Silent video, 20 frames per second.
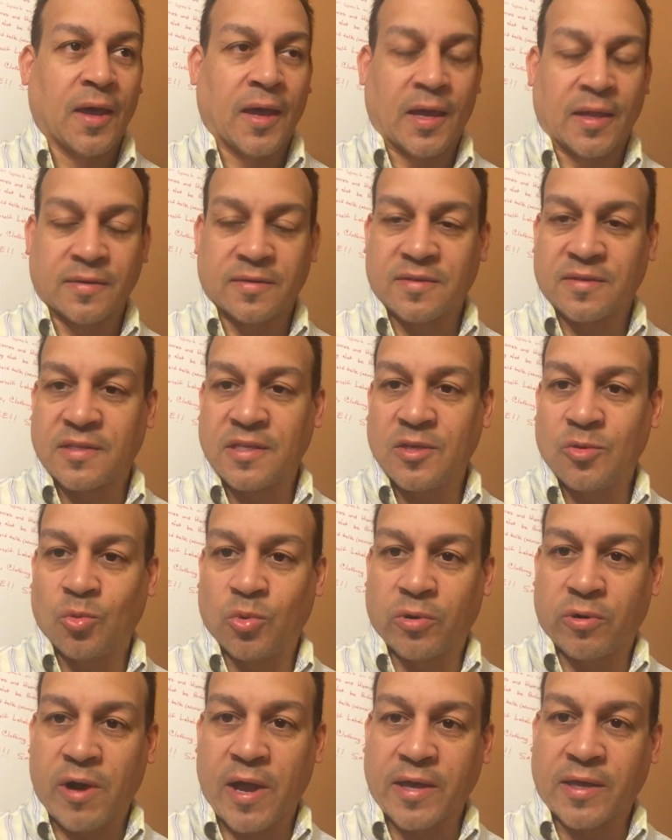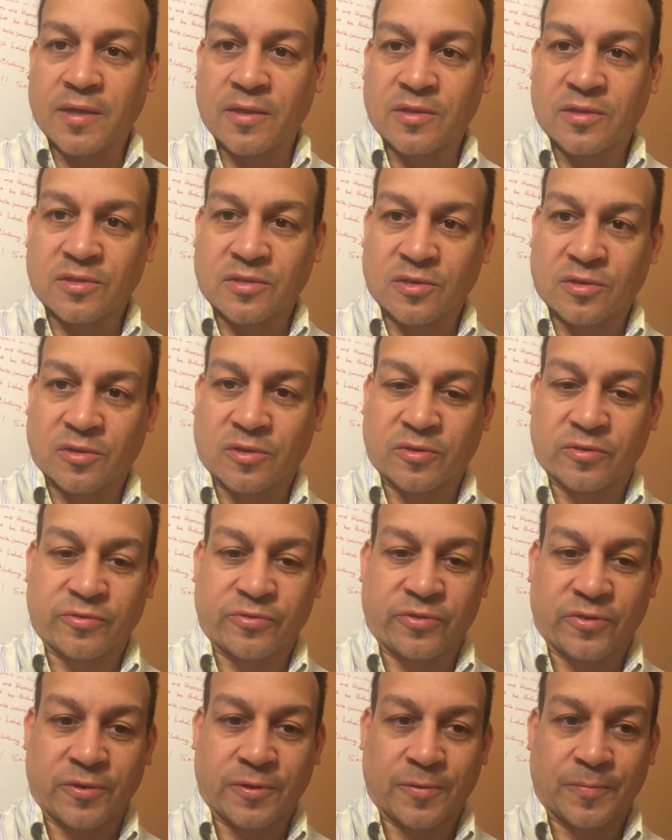and see where I can
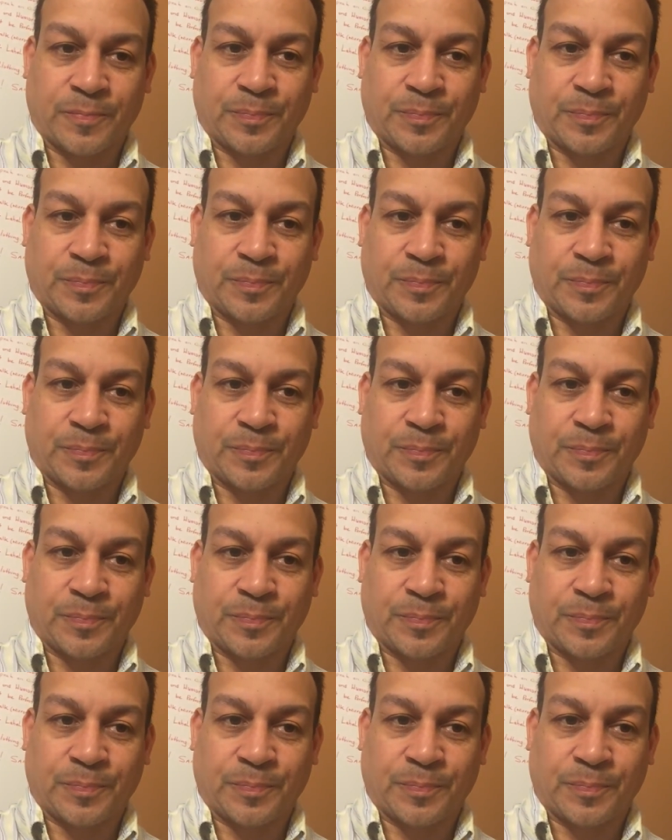serve.